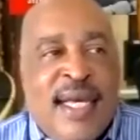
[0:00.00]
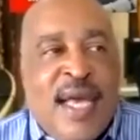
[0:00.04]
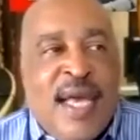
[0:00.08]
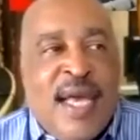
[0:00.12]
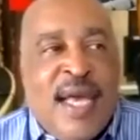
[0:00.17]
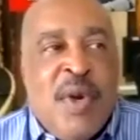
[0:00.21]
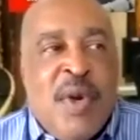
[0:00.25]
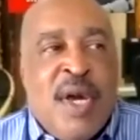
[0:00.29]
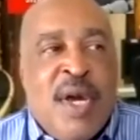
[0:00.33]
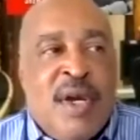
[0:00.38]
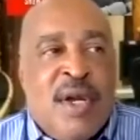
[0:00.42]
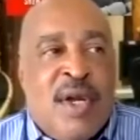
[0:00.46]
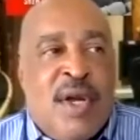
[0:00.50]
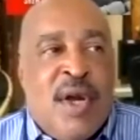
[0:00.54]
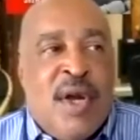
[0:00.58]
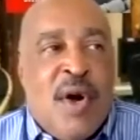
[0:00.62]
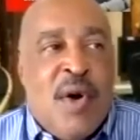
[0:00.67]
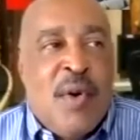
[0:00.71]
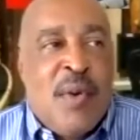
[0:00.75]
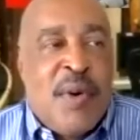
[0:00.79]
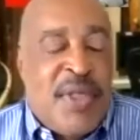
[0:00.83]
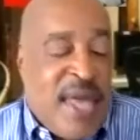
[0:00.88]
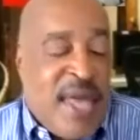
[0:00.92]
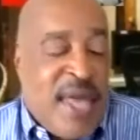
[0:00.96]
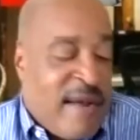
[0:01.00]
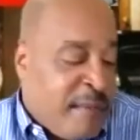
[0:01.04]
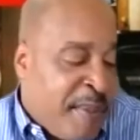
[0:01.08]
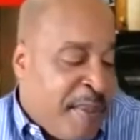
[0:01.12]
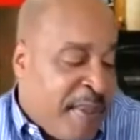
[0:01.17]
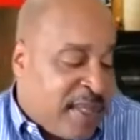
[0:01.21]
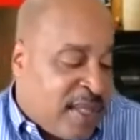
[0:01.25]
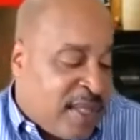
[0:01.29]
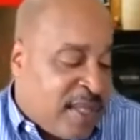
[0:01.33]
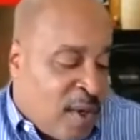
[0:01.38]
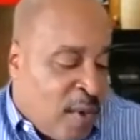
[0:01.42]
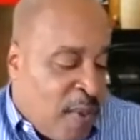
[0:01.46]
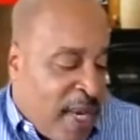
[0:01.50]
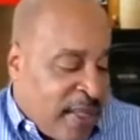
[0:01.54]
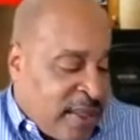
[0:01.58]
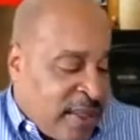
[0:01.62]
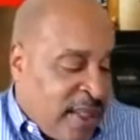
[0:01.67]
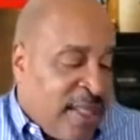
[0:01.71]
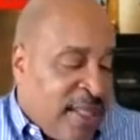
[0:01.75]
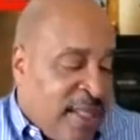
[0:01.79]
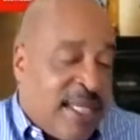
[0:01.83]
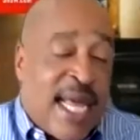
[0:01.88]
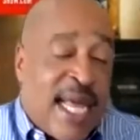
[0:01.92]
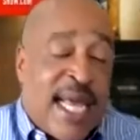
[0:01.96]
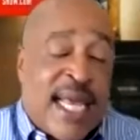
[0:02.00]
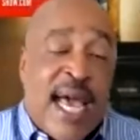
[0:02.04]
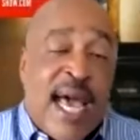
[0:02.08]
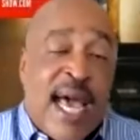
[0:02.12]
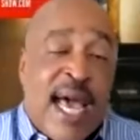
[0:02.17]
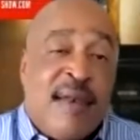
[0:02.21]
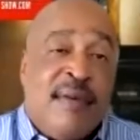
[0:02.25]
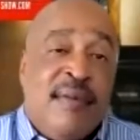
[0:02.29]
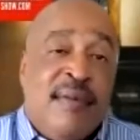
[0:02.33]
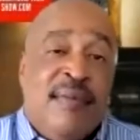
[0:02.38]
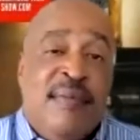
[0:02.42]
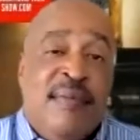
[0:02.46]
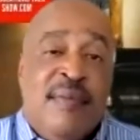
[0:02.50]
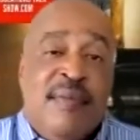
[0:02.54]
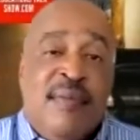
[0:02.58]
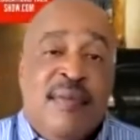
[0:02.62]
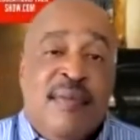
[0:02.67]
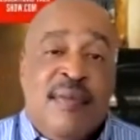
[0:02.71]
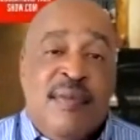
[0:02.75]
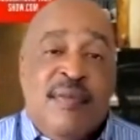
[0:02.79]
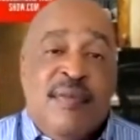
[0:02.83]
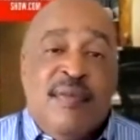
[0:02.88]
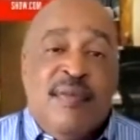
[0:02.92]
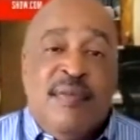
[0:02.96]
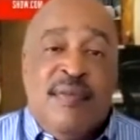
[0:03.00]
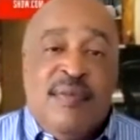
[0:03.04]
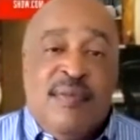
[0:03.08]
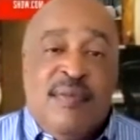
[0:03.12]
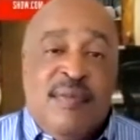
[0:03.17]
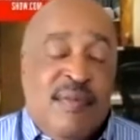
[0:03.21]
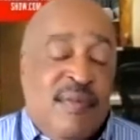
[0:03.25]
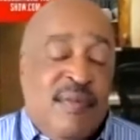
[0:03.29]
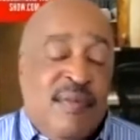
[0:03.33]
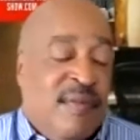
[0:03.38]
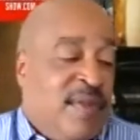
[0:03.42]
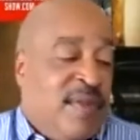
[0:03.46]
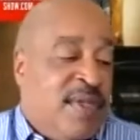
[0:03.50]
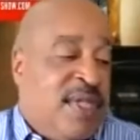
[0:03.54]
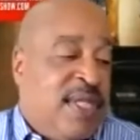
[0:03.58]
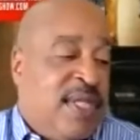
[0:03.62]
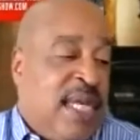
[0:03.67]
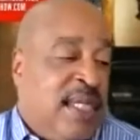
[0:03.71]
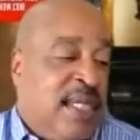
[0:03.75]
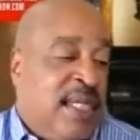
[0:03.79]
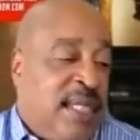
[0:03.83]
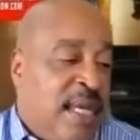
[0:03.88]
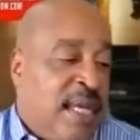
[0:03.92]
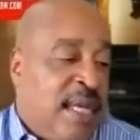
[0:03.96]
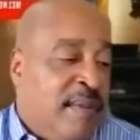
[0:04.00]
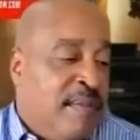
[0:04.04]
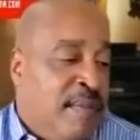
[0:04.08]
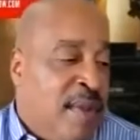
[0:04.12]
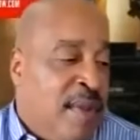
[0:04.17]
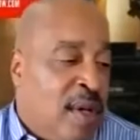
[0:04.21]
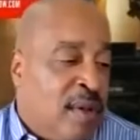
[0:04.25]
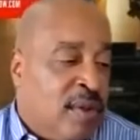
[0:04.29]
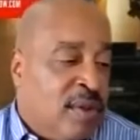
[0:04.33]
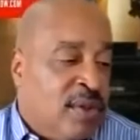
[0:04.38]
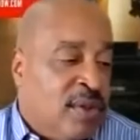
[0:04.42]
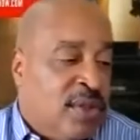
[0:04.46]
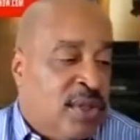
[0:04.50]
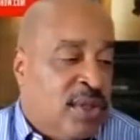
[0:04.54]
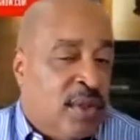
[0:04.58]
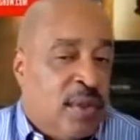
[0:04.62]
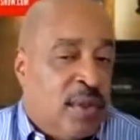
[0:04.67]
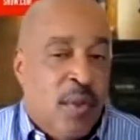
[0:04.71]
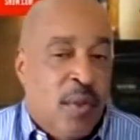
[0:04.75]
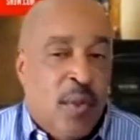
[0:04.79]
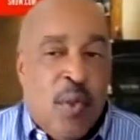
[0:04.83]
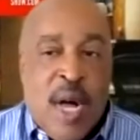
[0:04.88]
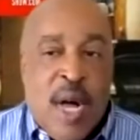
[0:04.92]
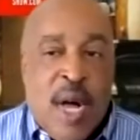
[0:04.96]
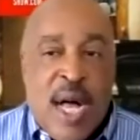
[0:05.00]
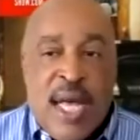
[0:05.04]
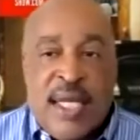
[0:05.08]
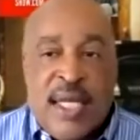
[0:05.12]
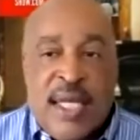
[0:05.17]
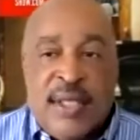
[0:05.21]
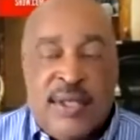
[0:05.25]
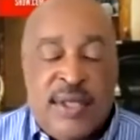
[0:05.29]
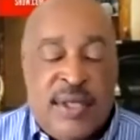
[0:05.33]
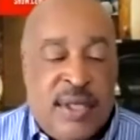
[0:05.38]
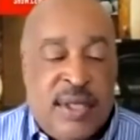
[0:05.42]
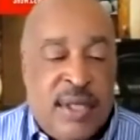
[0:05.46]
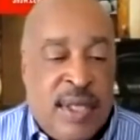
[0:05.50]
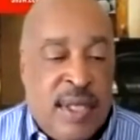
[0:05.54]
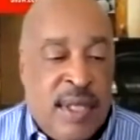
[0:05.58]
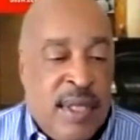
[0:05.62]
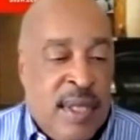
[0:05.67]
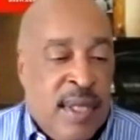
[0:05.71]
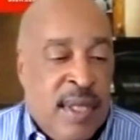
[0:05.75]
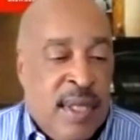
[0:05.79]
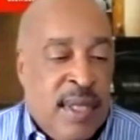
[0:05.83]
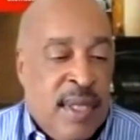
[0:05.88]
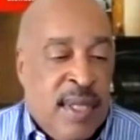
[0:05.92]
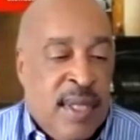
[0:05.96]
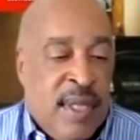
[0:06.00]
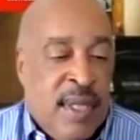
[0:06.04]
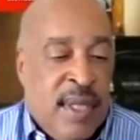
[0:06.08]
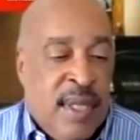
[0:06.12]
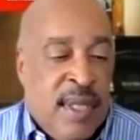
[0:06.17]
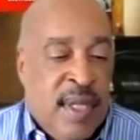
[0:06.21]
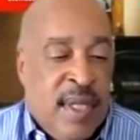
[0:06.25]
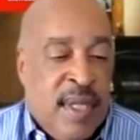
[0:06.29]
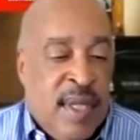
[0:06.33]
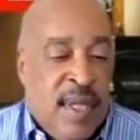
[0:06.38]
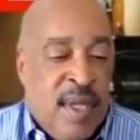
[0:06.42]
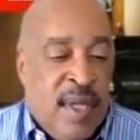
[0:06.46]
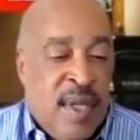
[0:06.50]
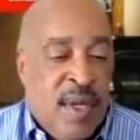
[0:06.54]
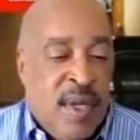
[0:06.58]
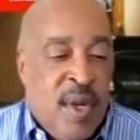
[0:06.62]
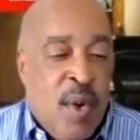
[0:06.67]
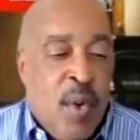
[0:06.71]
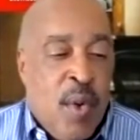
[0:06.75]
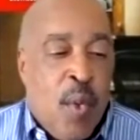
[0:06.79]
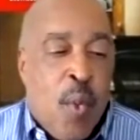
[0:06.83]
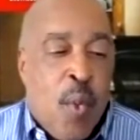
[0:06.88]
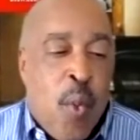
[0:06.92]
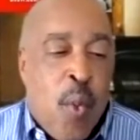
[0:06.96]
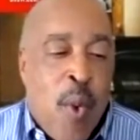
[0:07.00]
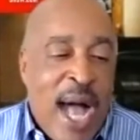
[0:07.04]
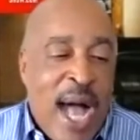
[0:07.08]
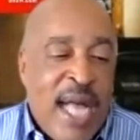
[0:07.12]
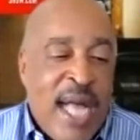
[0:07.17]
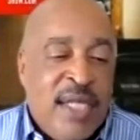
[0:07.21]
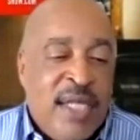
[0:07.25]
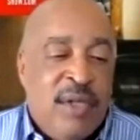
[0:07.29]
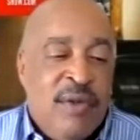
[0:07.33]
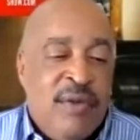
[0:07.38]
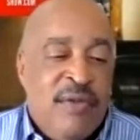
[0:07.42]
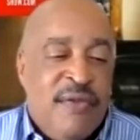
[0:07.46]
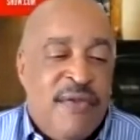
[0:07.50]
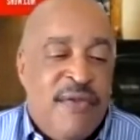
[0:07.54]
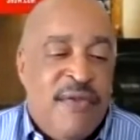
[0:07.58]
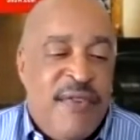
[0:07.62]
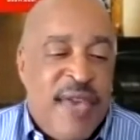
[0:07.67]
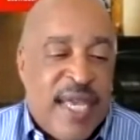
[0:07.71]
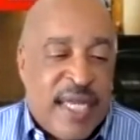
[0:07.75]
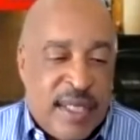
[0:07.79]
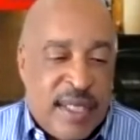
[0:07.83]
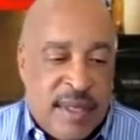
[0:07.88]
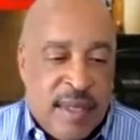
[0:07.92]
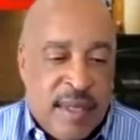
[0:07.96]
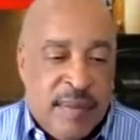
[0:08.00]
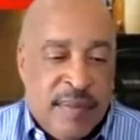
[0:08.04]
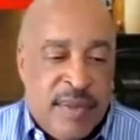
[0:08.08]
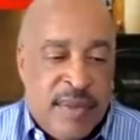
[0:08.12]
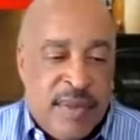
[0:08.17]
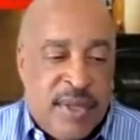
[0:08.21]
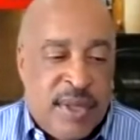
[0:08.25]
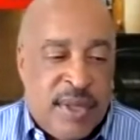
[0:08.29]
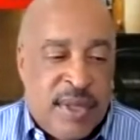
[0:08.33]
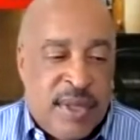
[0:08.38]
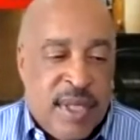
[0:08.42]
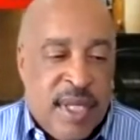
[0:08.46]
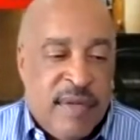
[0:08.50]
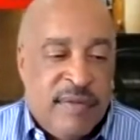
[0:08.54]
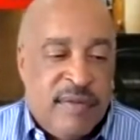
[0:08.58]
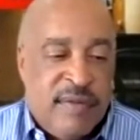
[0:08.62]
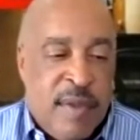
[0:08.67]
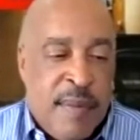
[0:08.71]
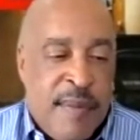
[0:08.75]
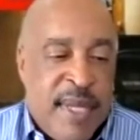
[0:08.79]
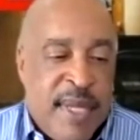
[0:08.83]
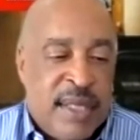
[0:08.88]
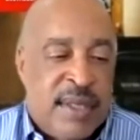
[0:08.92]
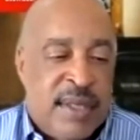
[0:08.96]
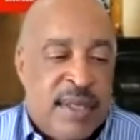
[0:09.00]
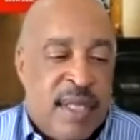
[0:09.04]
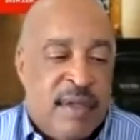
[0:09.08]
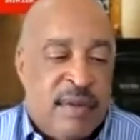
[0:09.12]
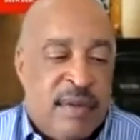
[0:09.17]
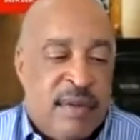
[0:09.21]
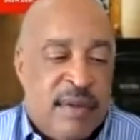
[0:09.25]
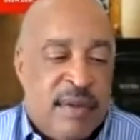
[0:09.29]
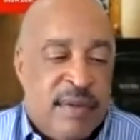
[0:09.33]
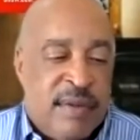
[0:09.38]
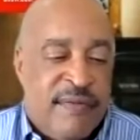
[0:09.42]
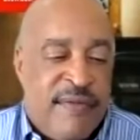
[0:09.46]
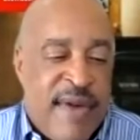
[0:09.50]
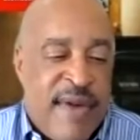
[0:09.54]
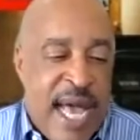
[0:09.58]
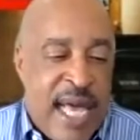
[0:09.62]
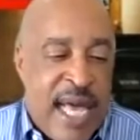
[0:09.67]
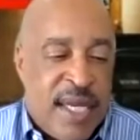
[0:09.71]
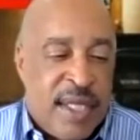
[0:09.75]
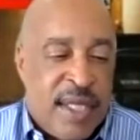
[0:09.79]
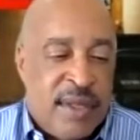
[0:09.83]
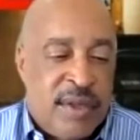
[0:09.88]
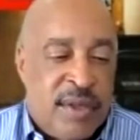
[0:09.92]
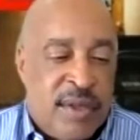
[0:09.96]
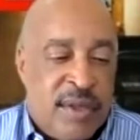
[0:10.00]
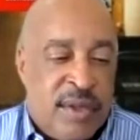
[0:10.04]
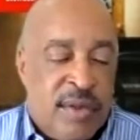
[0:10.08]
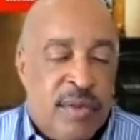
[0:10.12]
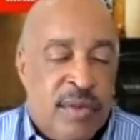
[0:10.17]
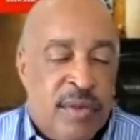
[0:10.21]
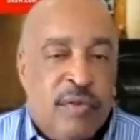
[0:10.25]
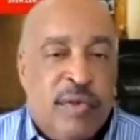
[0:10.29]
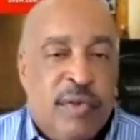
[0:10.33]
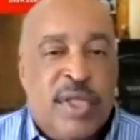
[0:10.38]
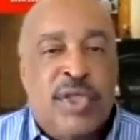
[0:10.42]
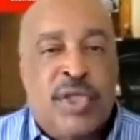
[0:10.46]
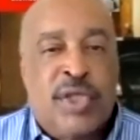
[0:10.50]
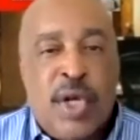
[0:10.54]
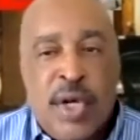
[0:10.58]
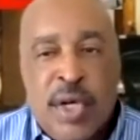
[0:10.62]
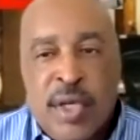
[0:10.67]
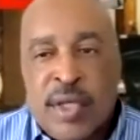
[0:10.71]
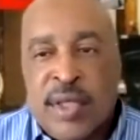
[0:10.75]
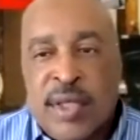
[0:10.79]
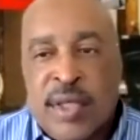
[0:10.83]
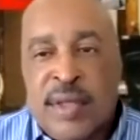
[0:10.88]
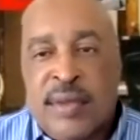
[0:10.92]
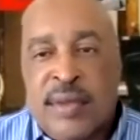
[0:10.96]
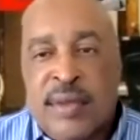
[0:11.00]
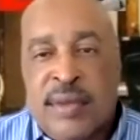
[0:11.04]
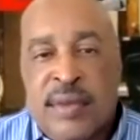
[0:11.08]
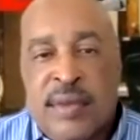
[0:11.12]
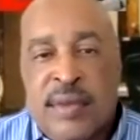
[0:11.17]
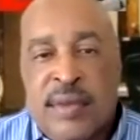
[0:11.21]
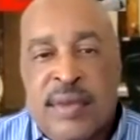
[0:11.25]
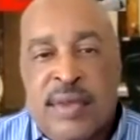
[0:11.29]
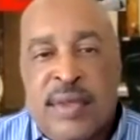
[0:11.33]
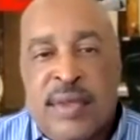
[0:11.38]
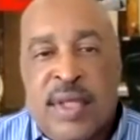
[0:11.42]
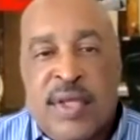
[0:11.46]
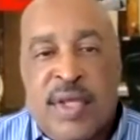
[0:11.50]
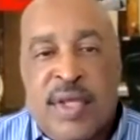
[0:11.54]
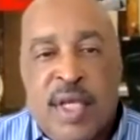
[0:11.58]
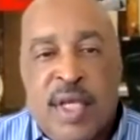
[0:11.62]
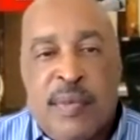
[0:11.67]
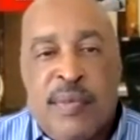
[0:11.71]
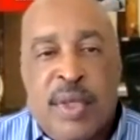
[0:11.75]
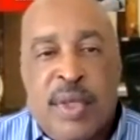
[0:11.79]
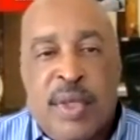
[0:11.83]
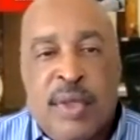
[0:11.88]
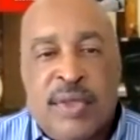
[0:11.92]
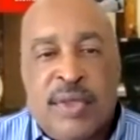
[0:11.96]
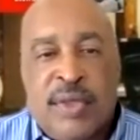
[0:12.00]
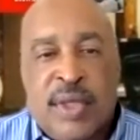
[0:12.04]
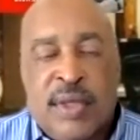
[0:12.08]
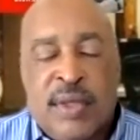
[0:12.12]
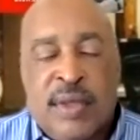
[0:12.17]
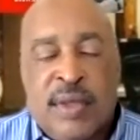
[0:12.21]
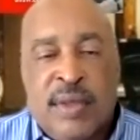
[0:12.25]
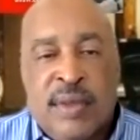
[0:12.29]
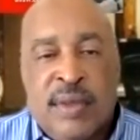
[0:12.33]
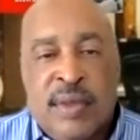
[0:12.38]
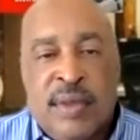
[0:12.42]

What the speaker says: and we're gonna go with every, but the question that I got sent in most was, why do victims of domestic violence return to the abuser?